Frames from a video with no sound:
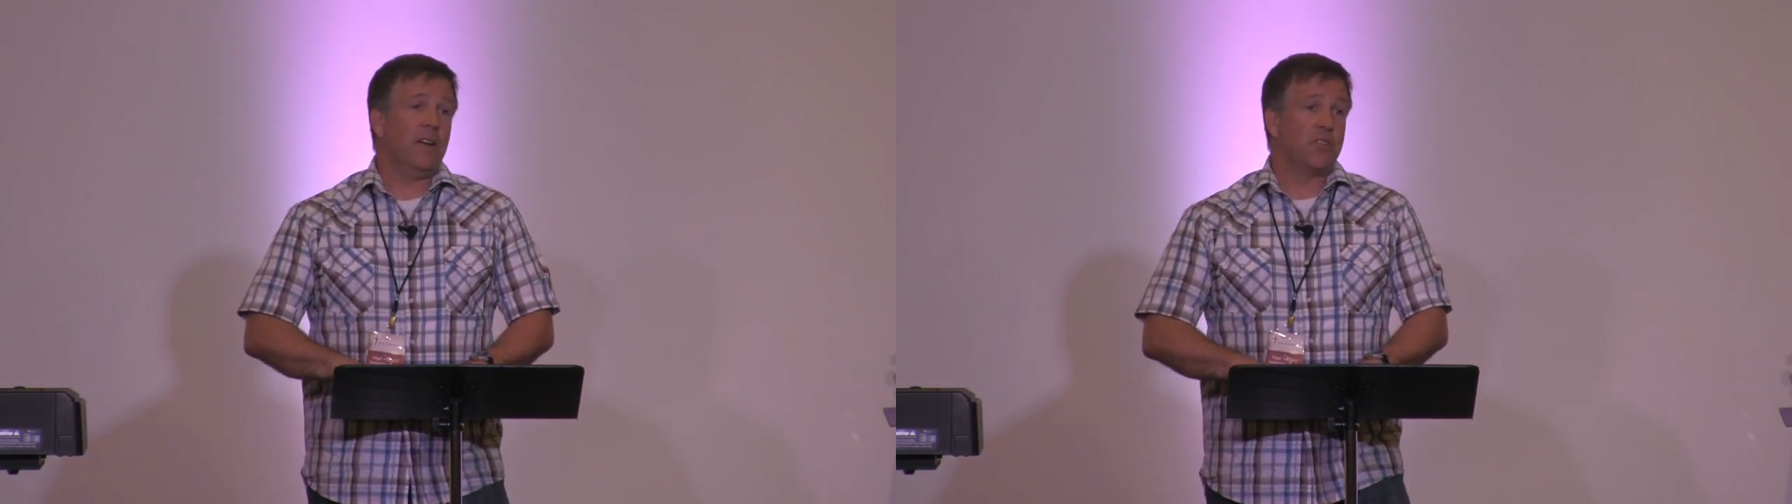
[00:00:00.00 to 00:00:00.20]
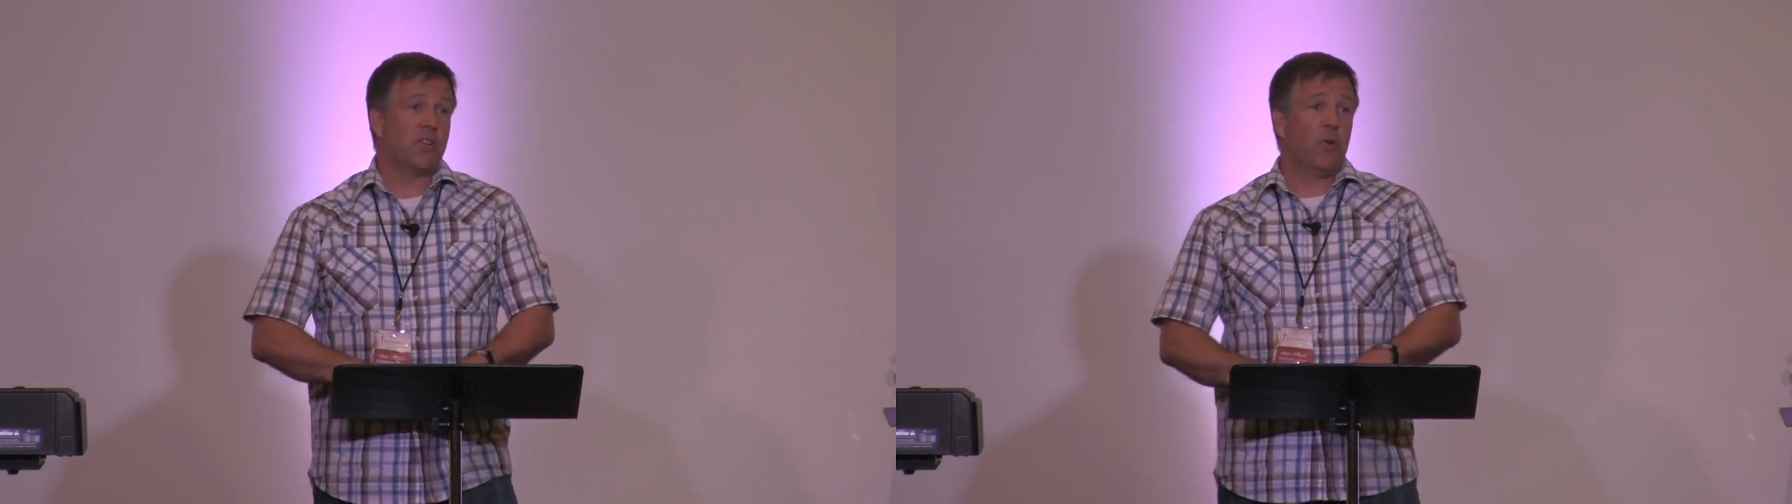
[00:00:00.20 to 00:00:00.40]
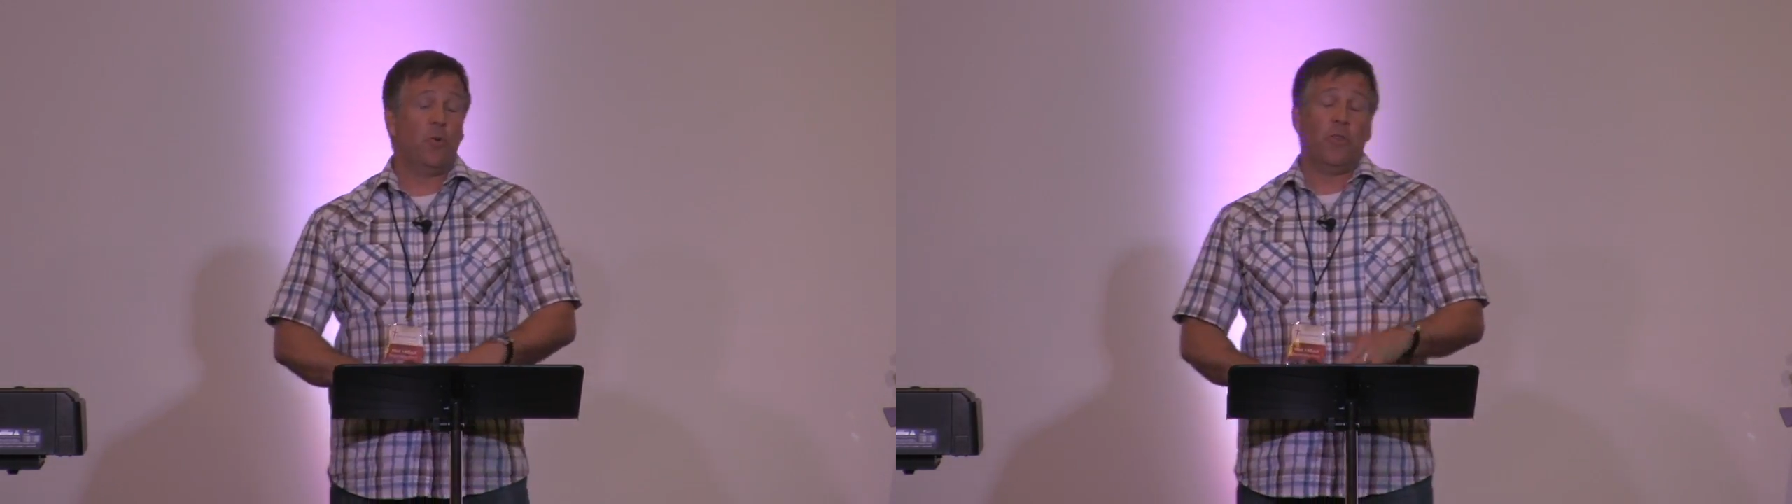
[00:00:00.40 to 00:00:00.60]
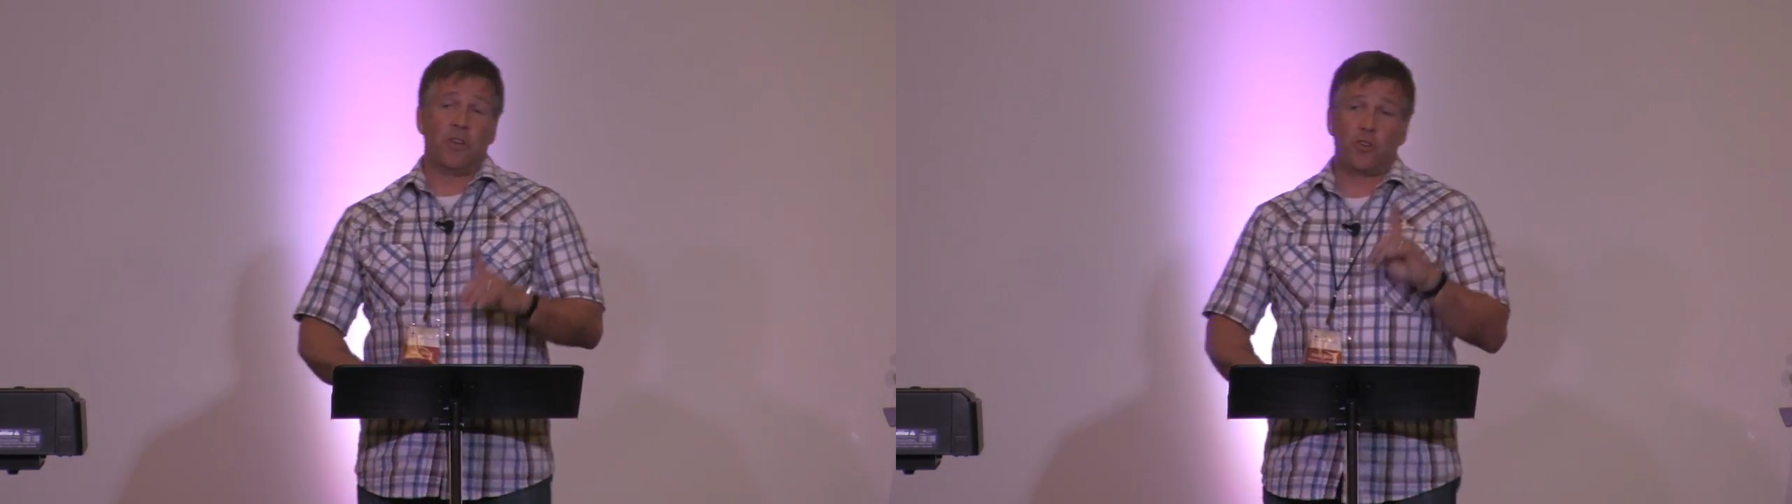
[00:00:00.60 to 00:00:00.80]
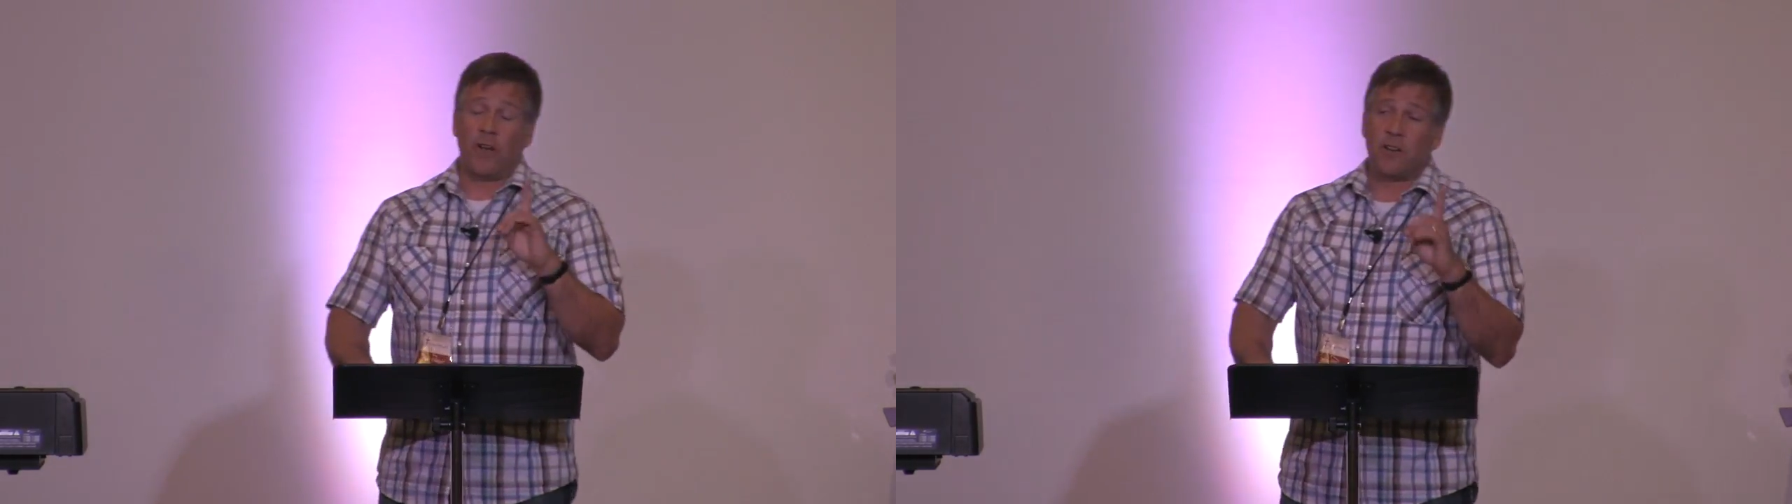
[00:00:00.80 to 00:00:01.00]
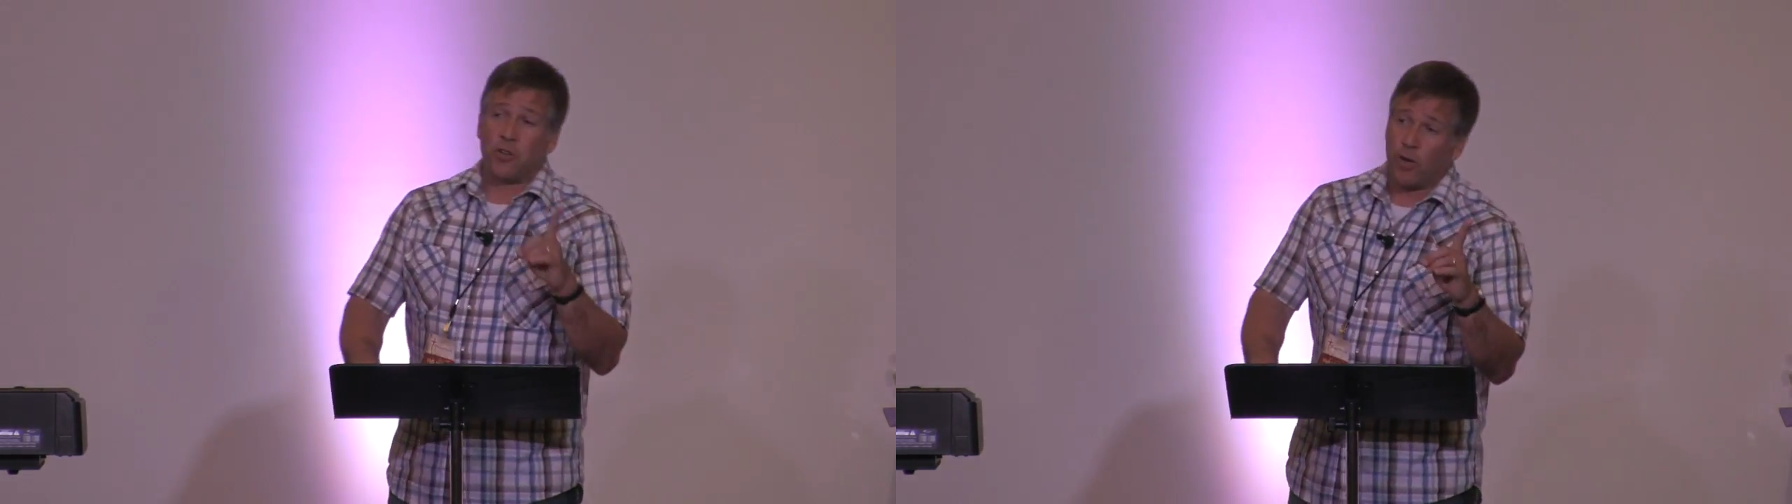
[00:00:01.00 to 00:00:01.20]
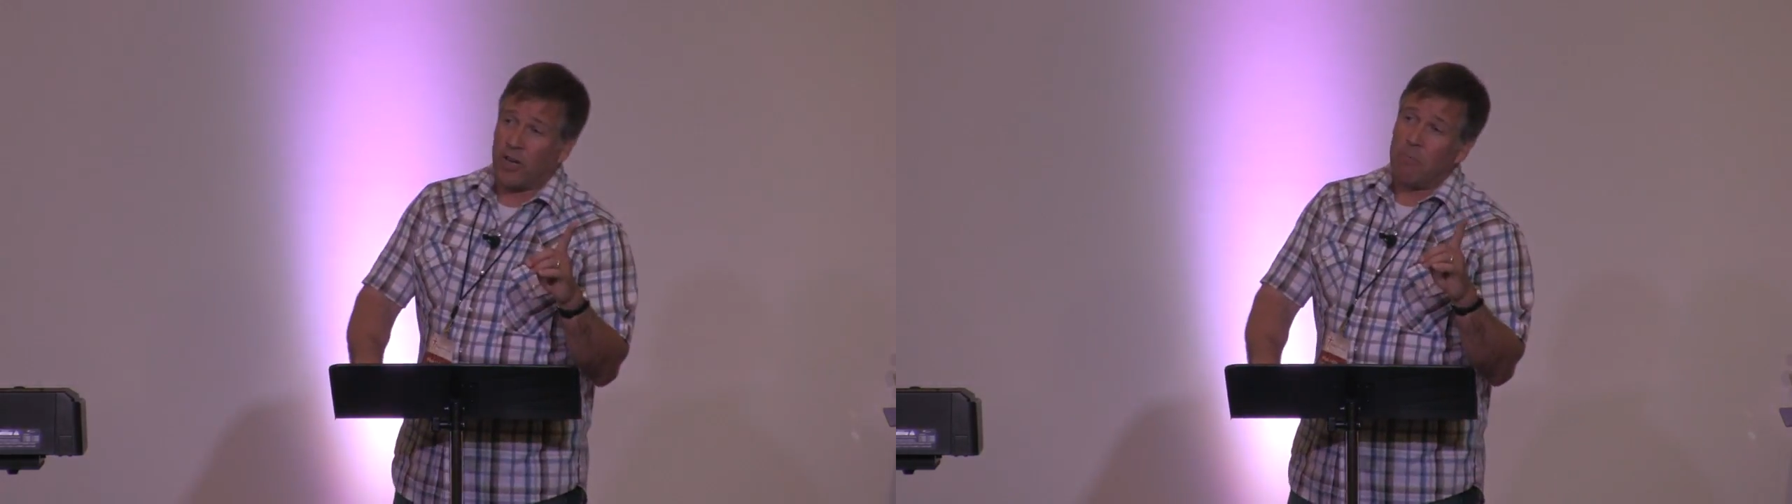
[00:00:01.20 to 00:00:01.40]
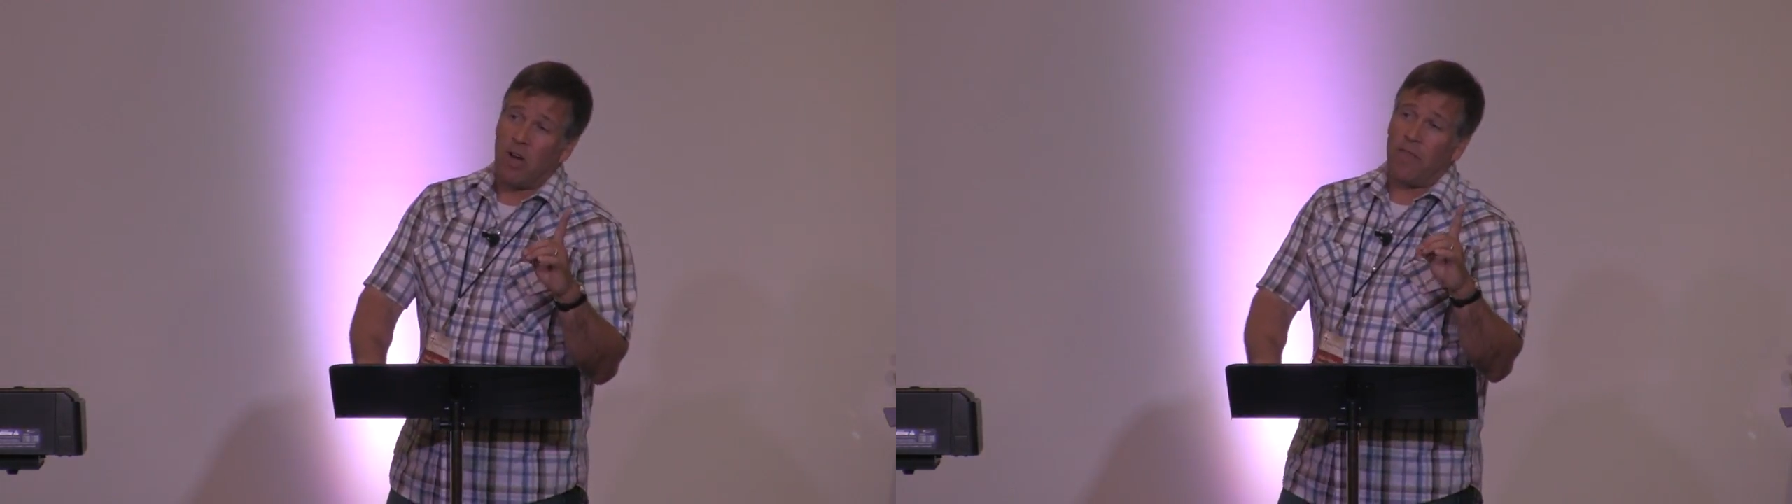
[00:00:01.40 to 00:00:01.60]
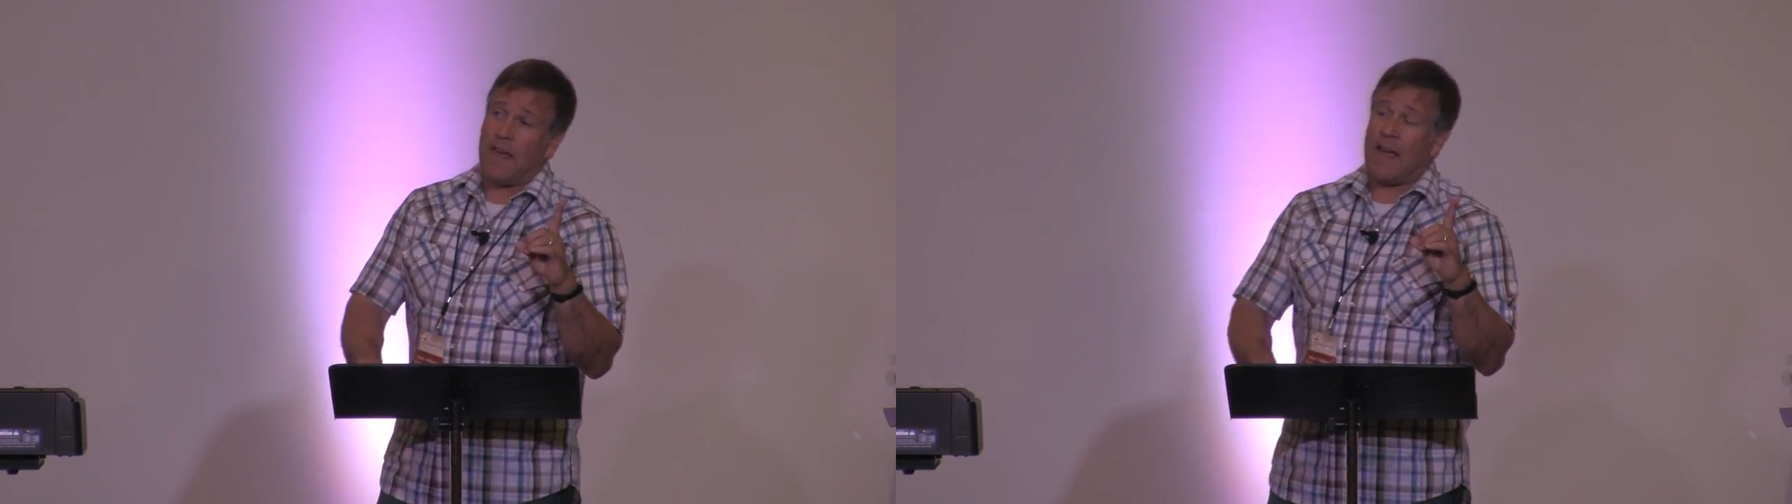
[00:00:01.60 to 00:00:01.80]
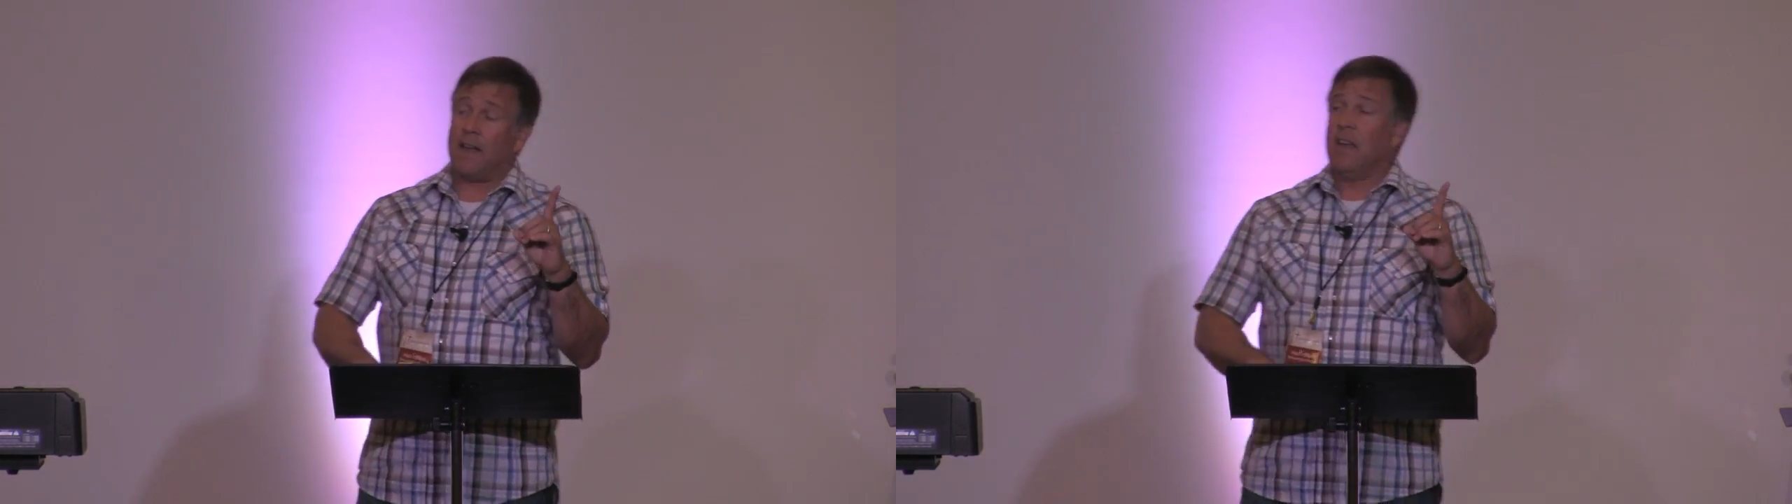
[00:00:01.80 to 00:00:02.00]
And so they're trying to trick him
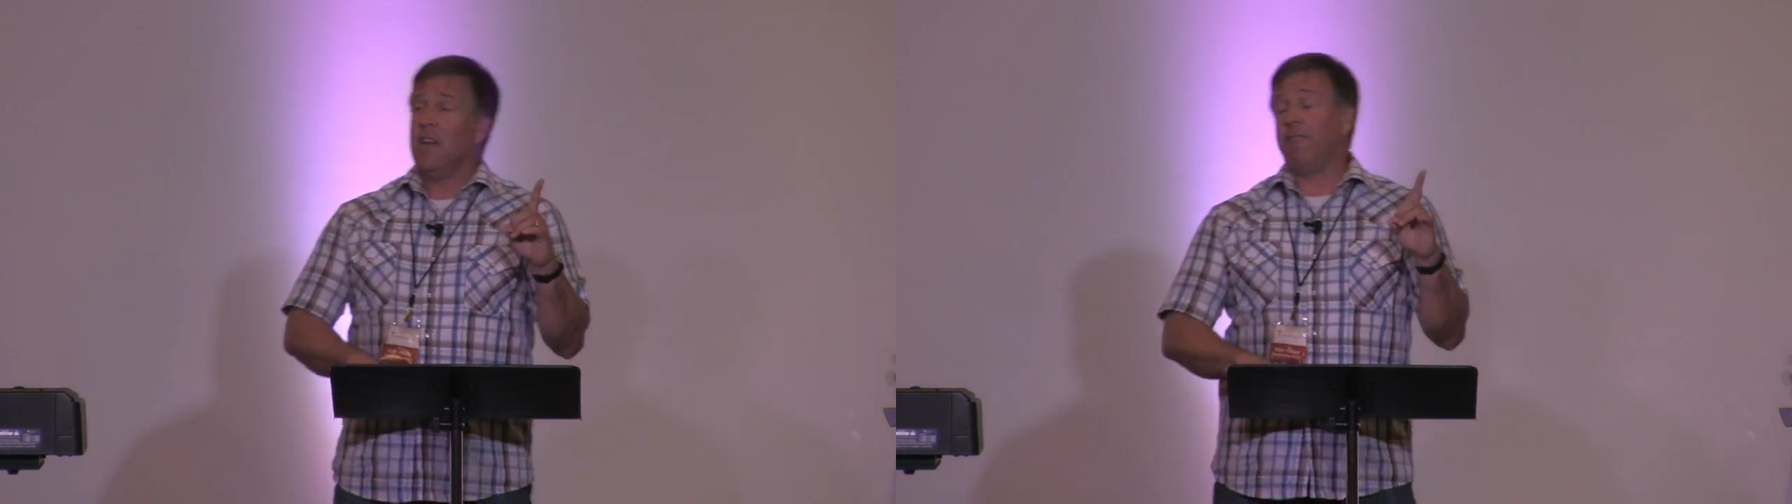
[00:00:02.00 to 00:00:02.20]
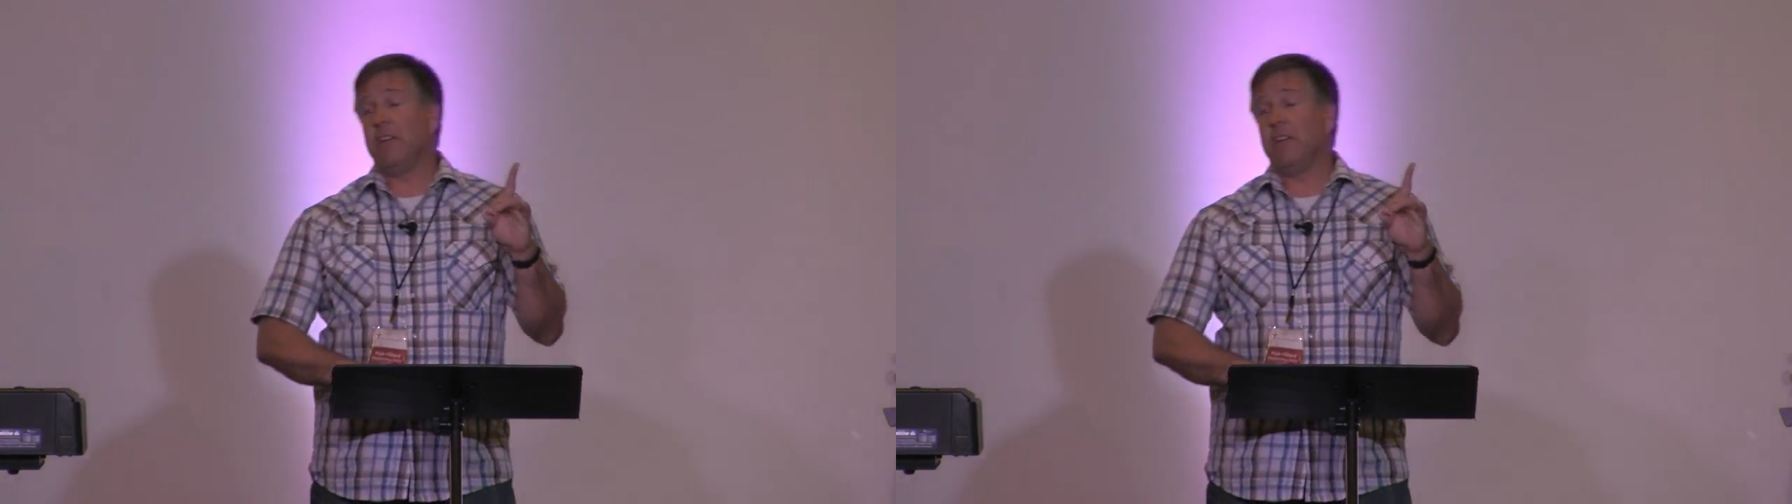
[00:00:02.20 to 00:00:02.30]
on that.